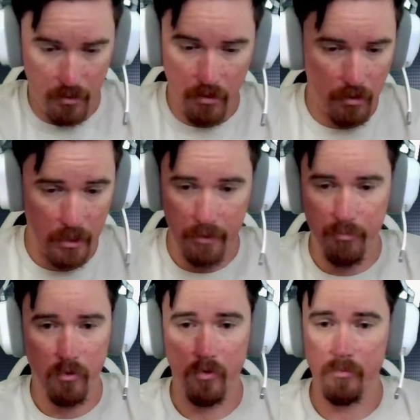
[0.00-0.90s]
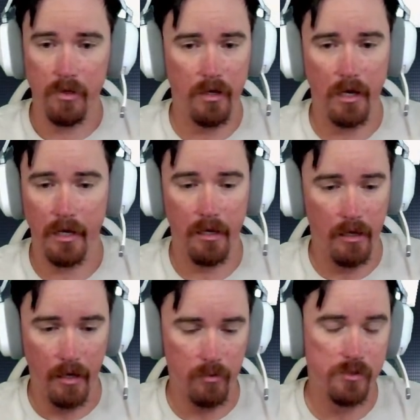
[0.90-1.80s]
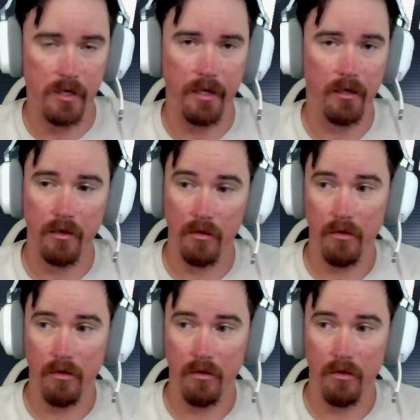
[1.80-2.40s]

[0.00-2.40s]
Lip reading: Lightbulb, I was like,